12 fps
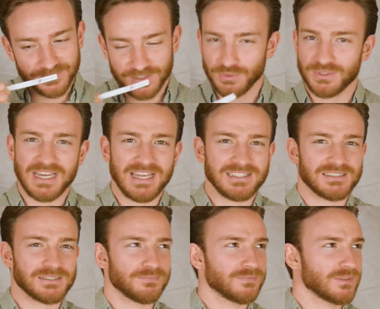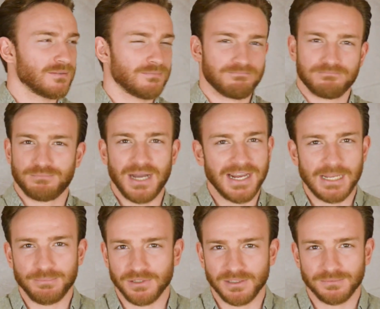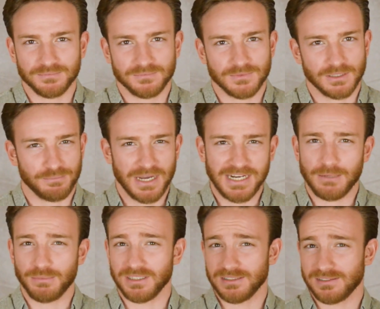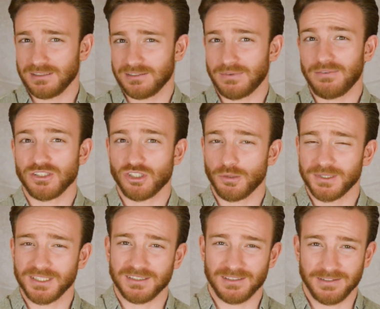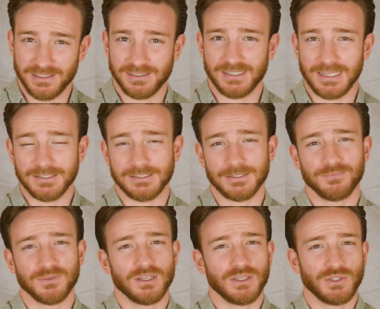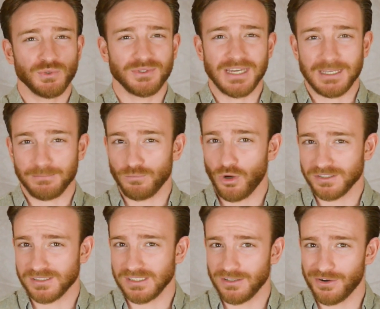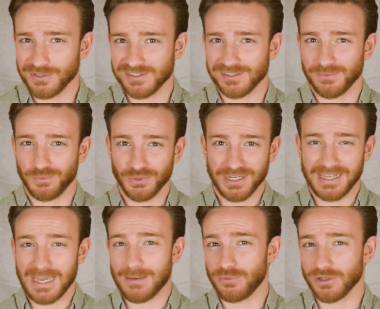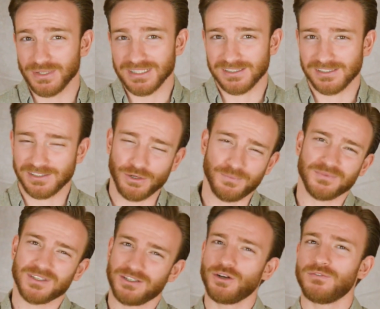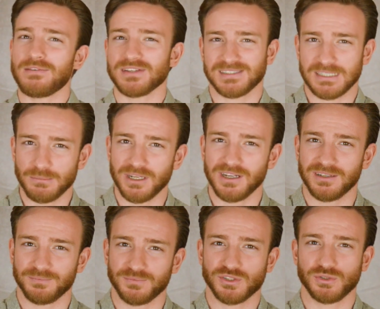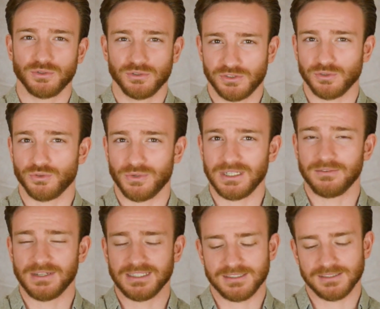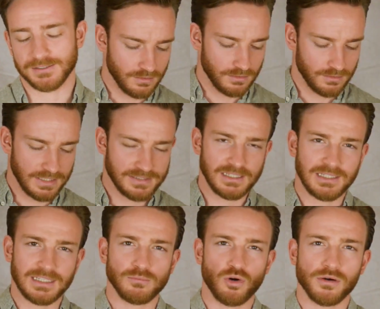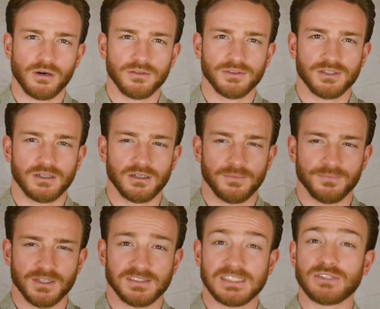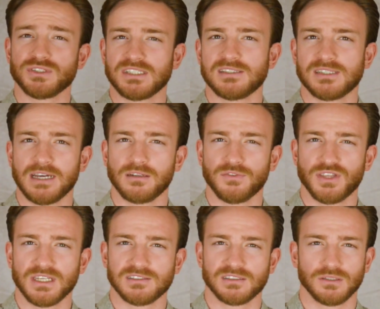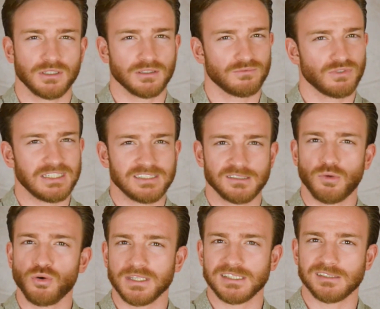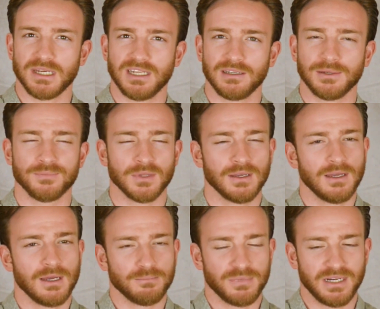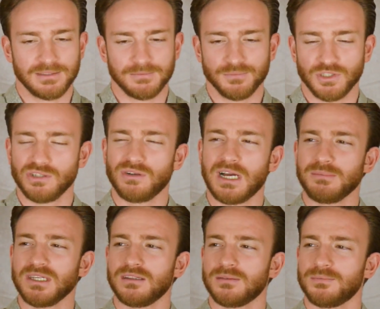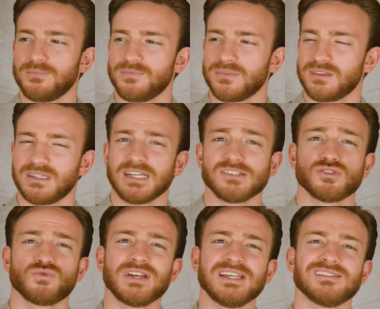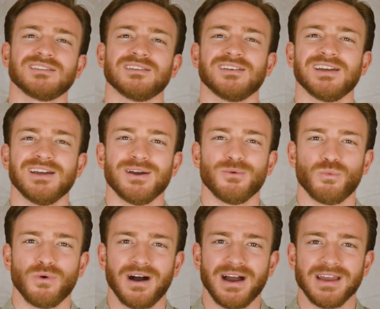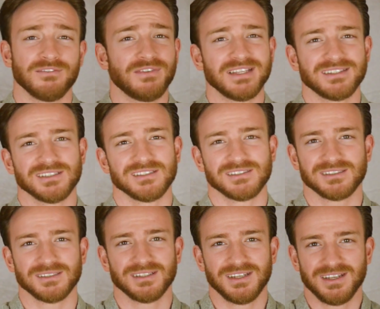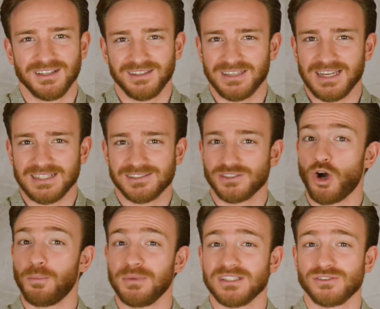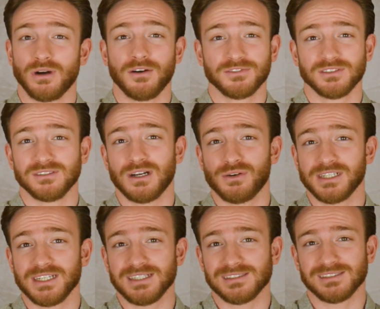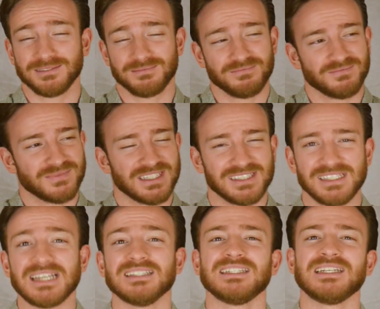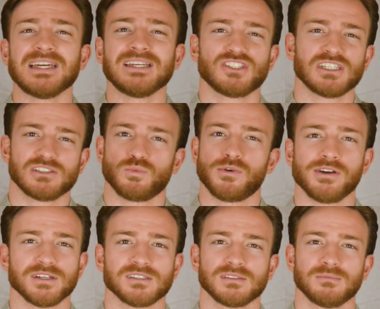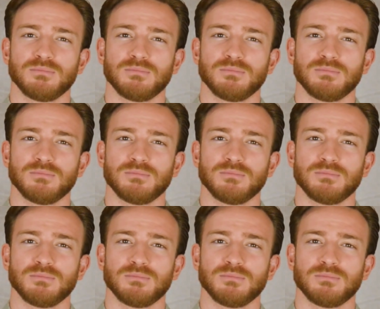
You get pineapple. The pineapple is very dominant in this scent. You get mossy notes, you get ambergris. So, you know, very similar to Creed Aventus. It's a little more on the citrusy side of things, so not really smoky smelling. But, you know, I mean, there's a reason why Aventus gets copied so often nowadays. The scent DNA just works.